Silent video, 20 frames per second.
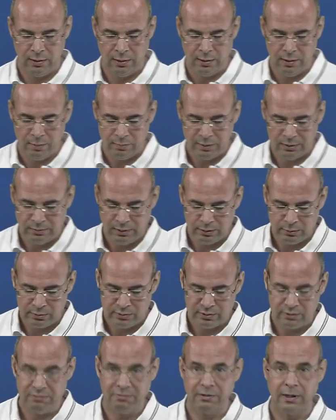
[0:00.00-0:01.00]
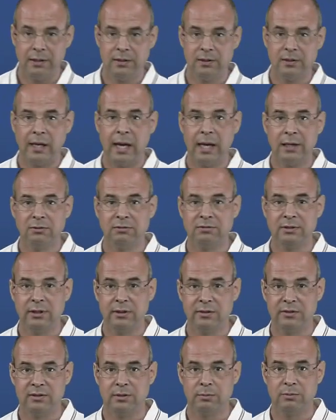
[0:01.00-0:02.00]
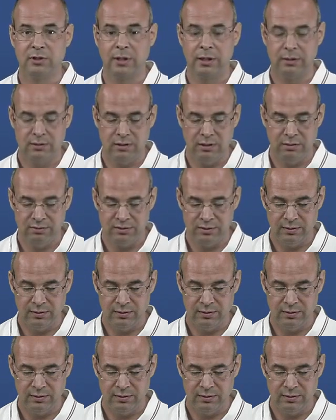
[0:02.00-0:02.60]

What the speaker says: but we also find unreal subjunctives.